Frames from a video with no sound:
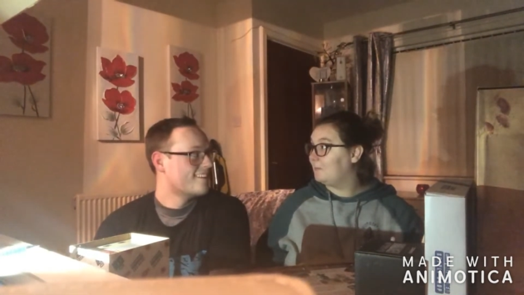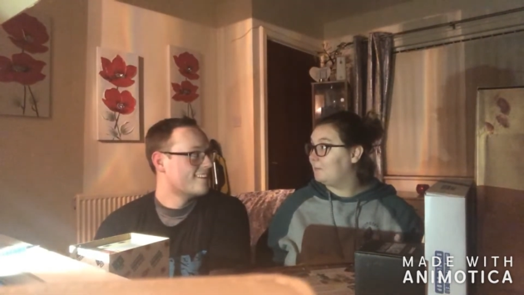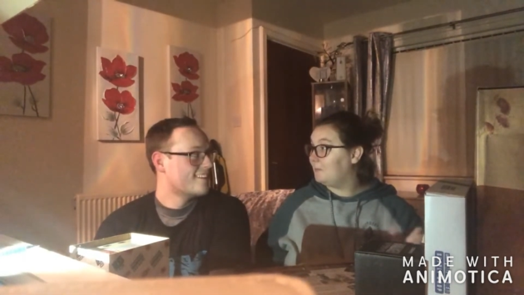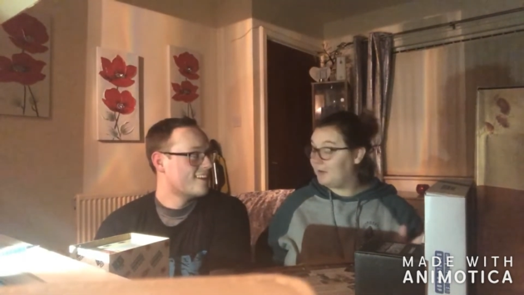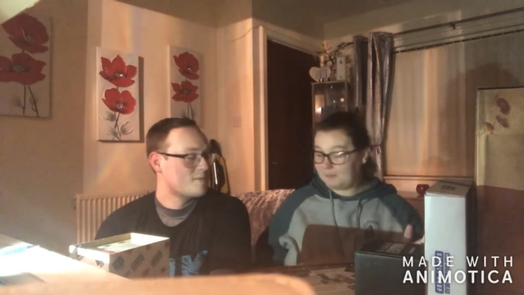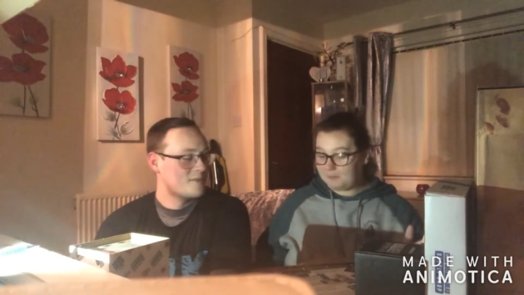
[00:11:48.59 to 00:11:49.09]

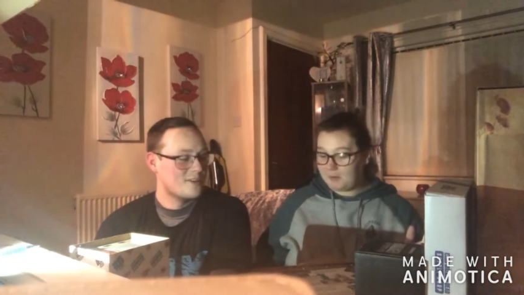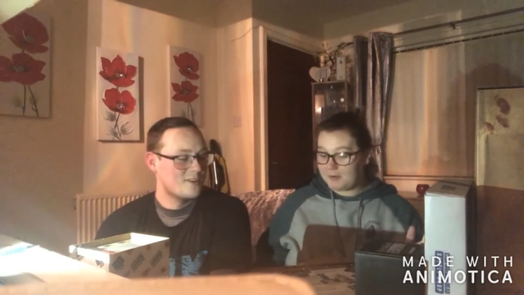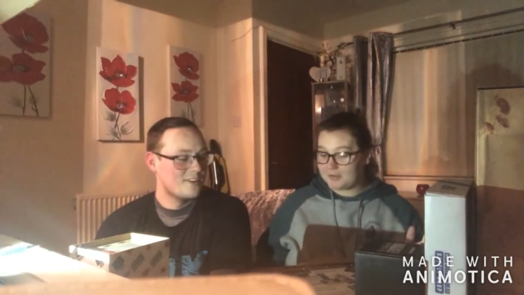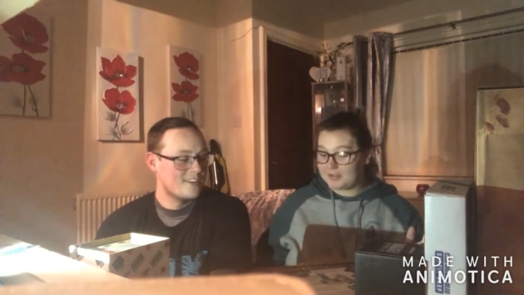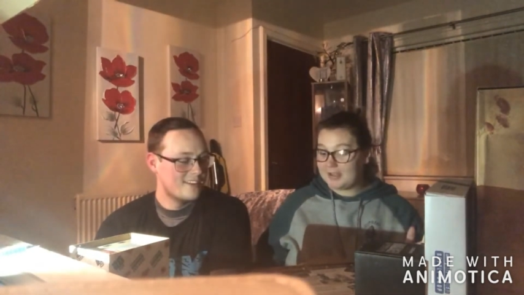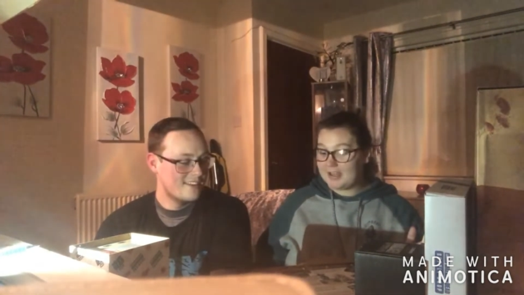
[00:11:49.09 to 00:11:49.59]
Speaker 1: What?
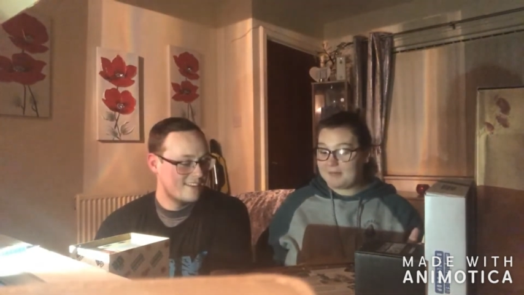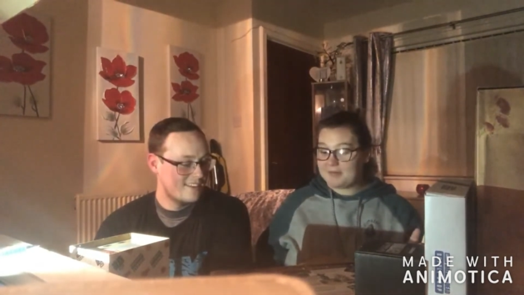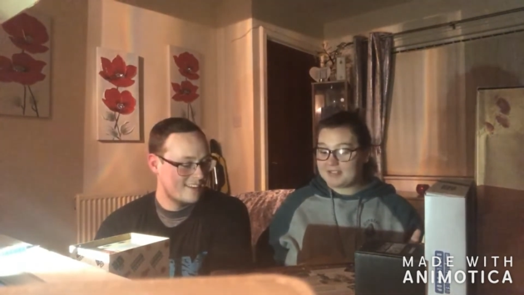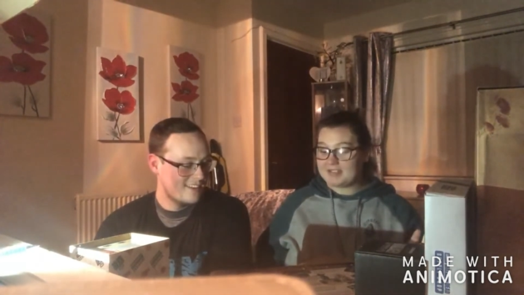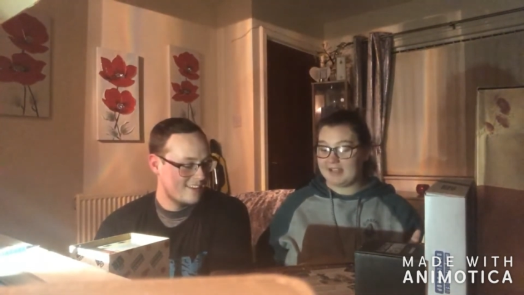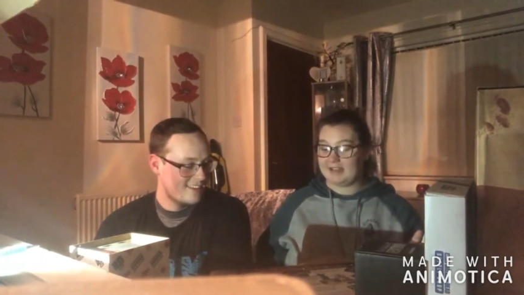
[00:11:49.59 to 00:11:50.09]
Cool. It'll be
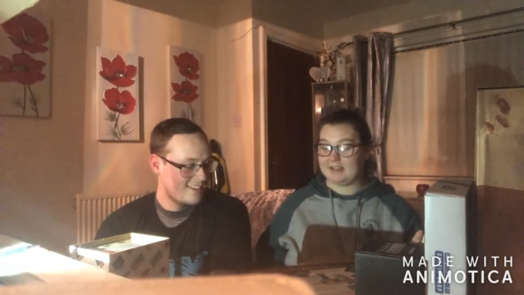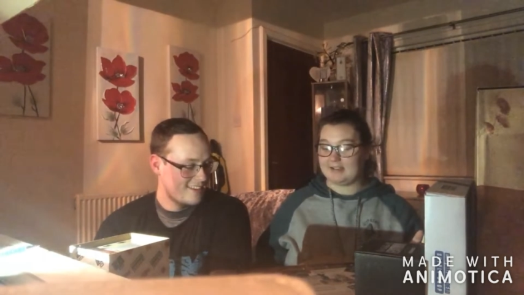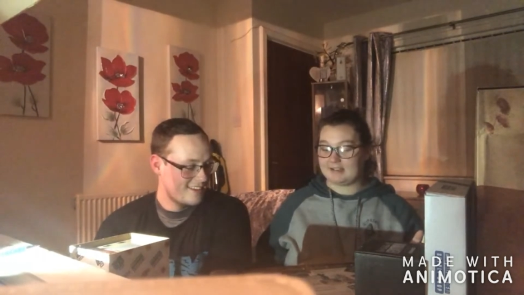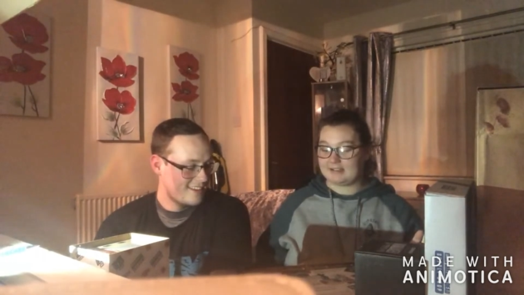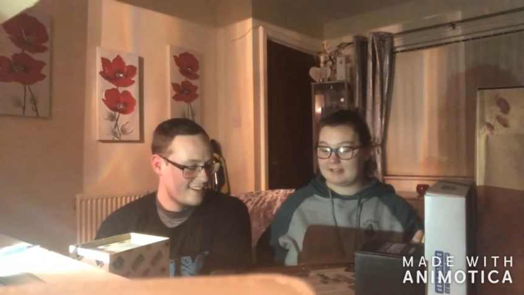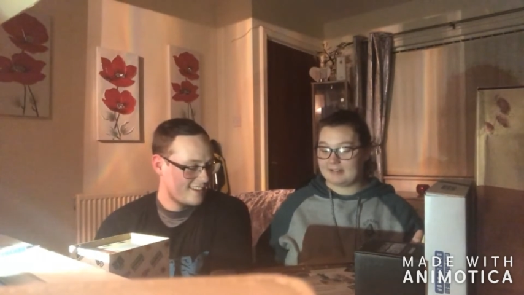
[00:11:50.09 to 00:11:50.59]
sick.
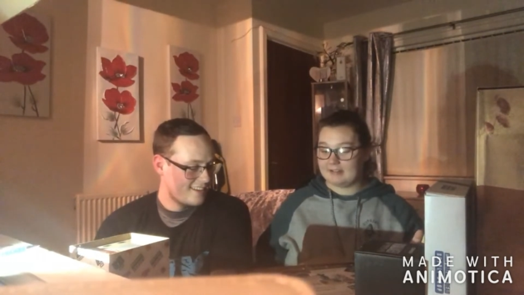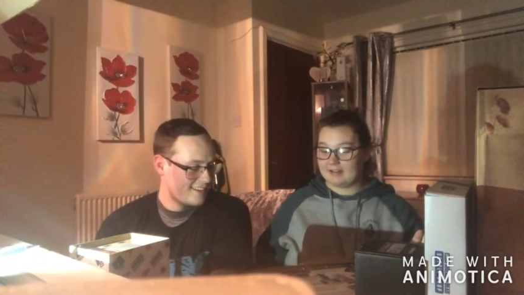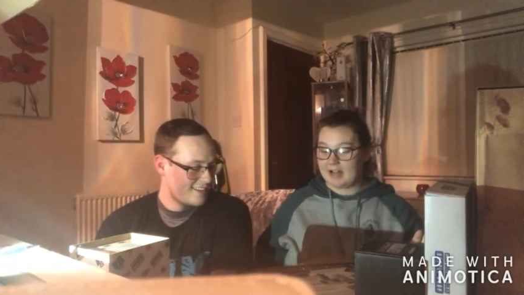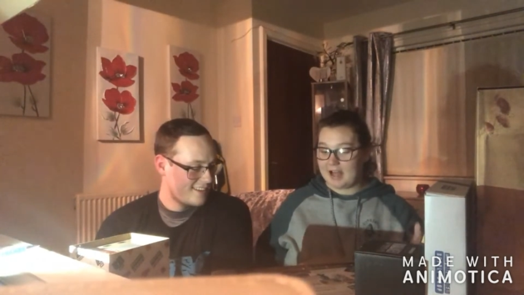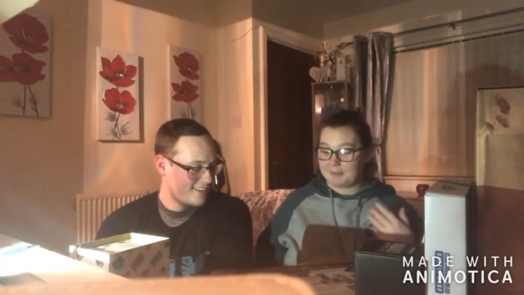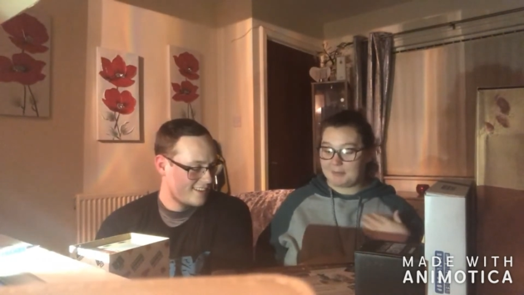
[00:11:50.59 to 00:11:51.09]

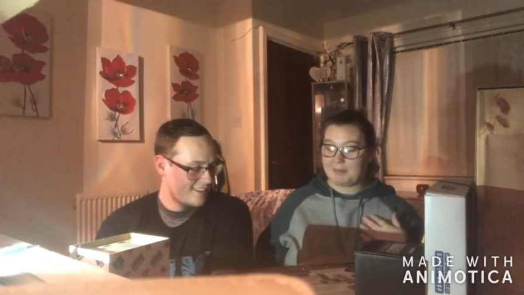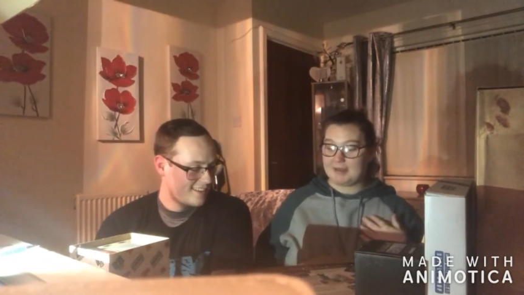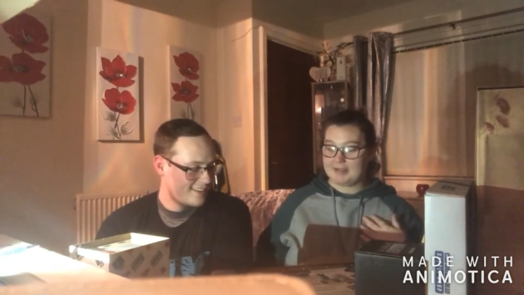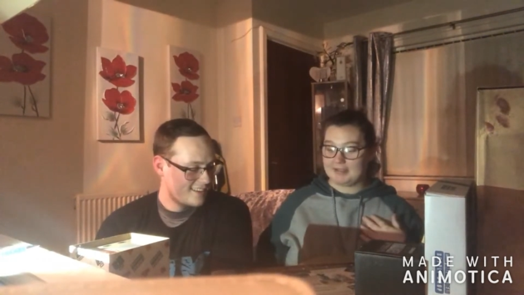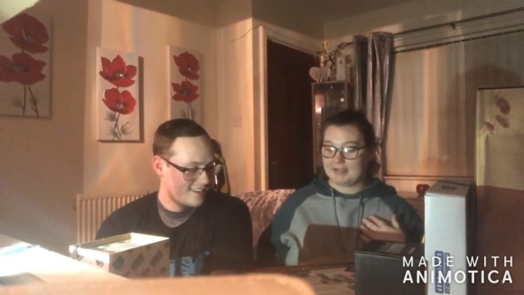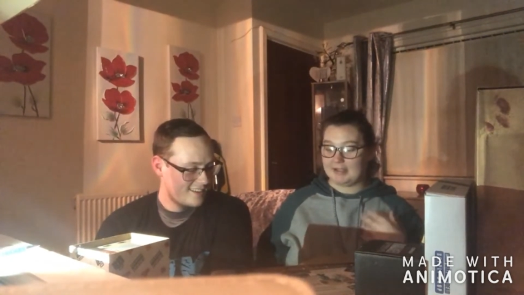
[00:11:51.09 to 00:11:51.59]
I'm a
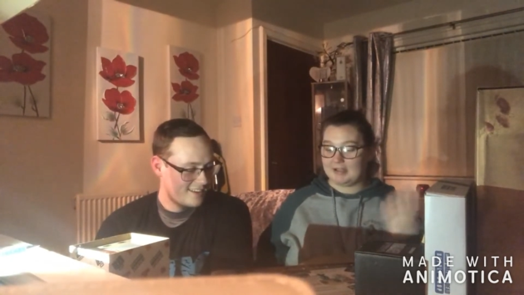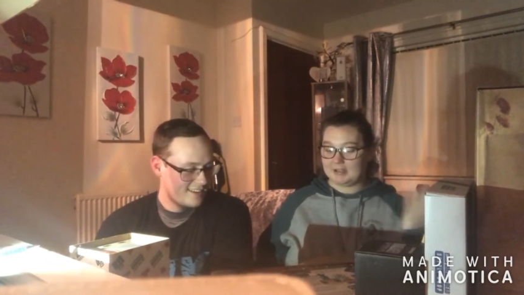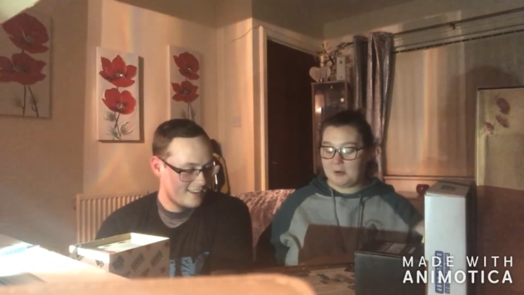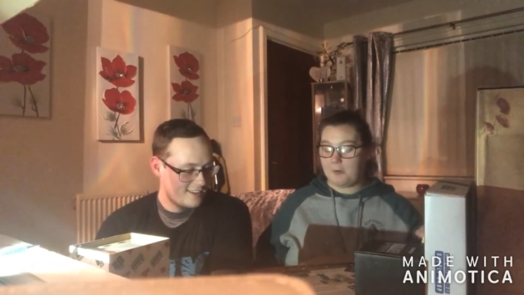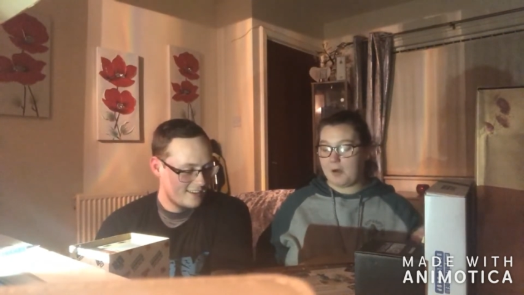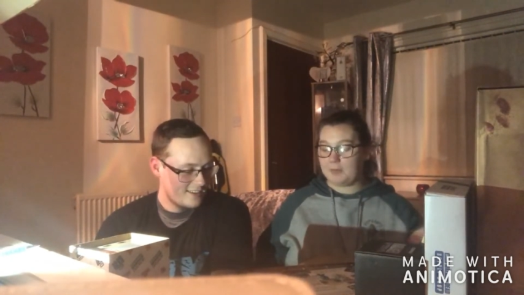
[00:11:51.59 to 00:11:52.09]
baker. I
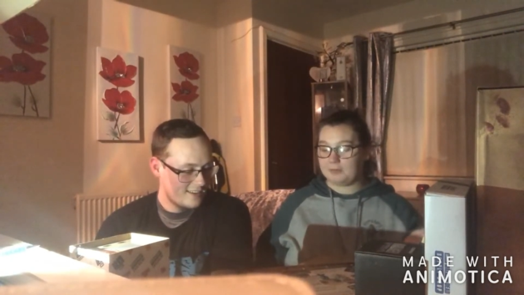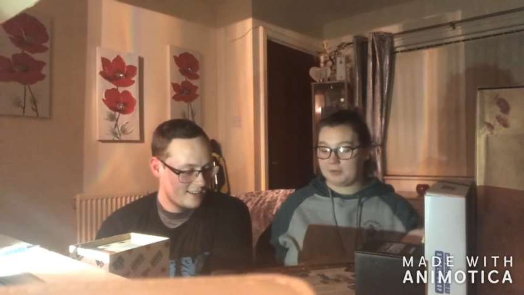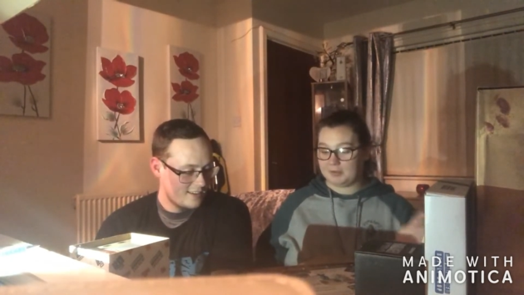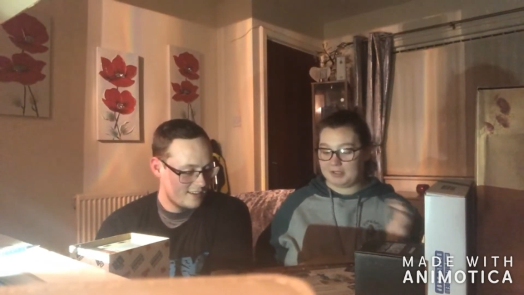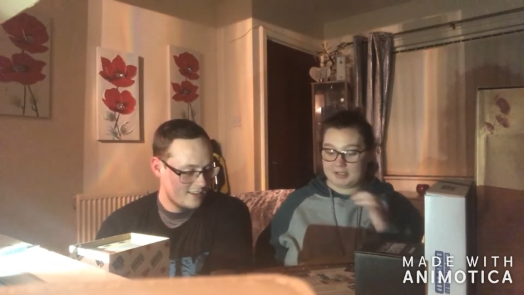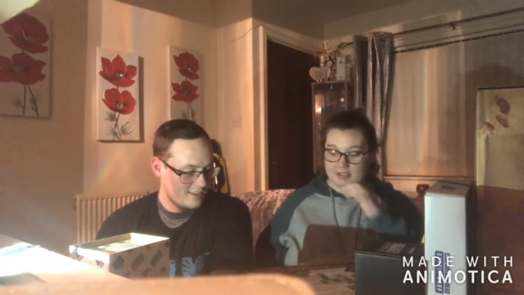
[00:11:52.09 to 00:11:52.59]
know what I'm
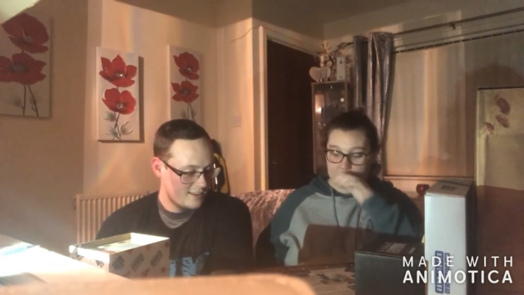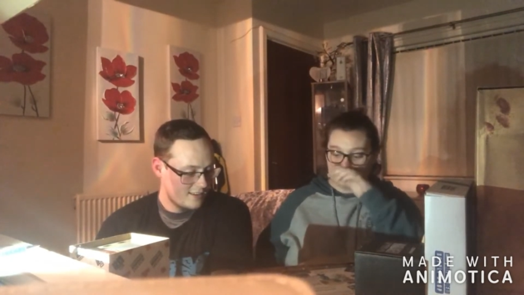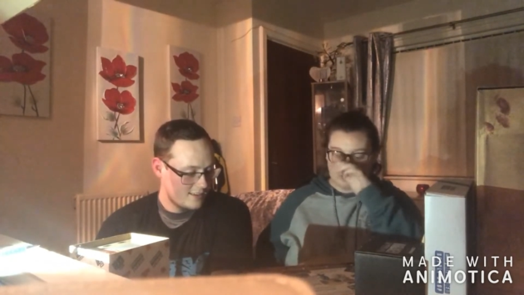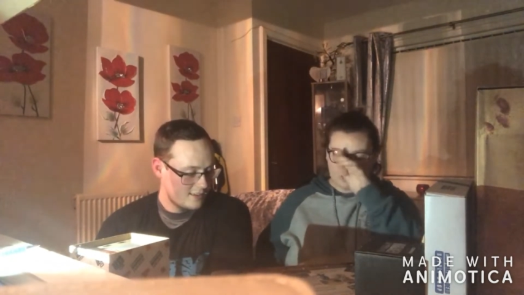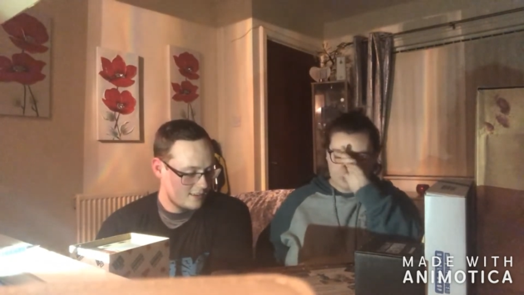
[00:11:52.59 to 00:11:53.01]
doing.